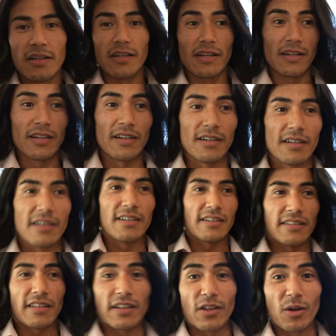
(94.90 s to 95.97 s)

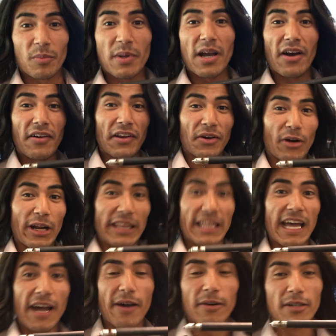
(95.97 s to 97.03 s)
that I'm carrying right
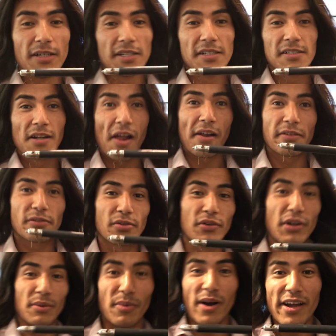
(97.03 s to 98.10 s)
now to
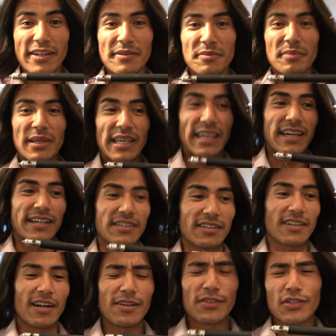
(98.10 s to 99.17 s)
remind me
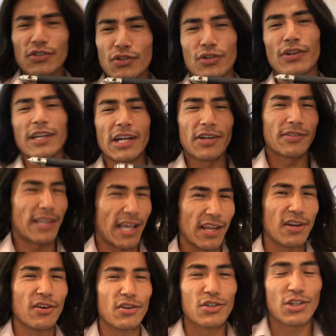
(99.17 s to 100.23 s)
and also trigger the
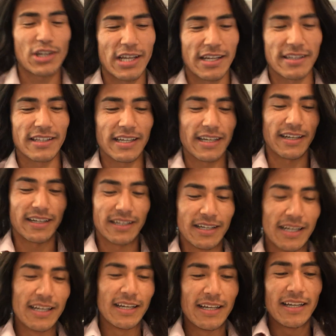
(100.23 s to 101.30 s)
energy and the
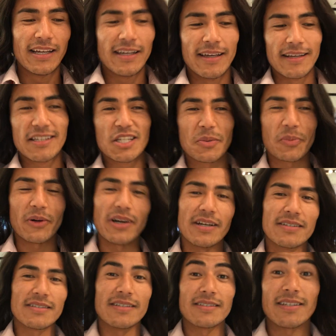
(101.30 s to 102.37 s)

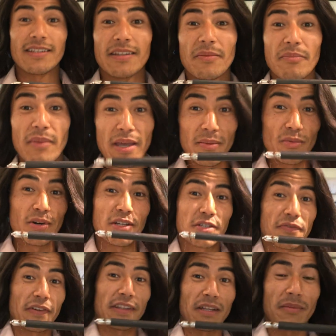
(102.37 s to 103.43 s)
experiences and the
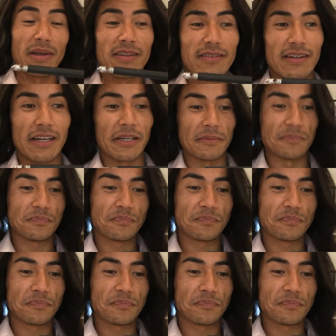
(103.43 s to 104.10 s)
memories fundamentally.